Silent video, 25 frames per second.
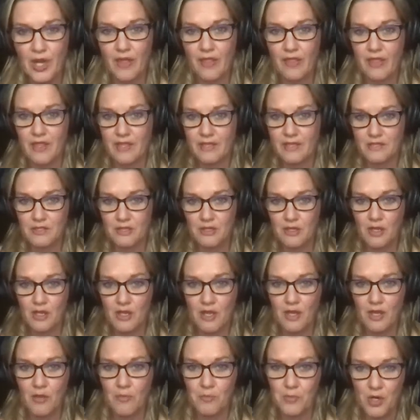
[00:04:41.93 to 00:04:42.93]
this
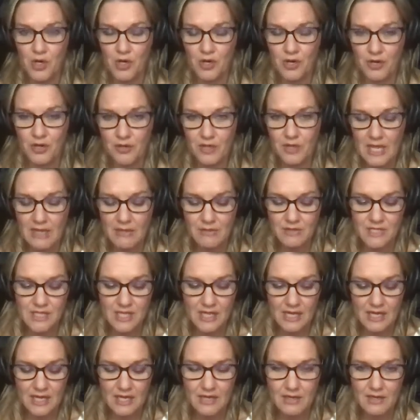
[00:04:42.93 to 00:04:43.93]
bar
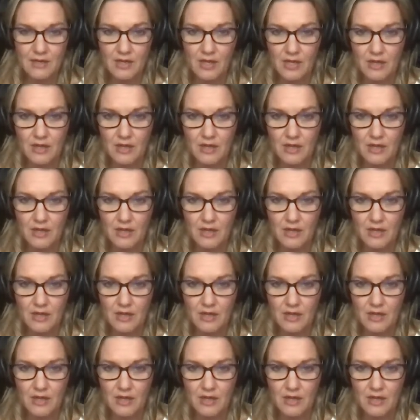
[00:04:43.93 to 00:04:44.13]
outside.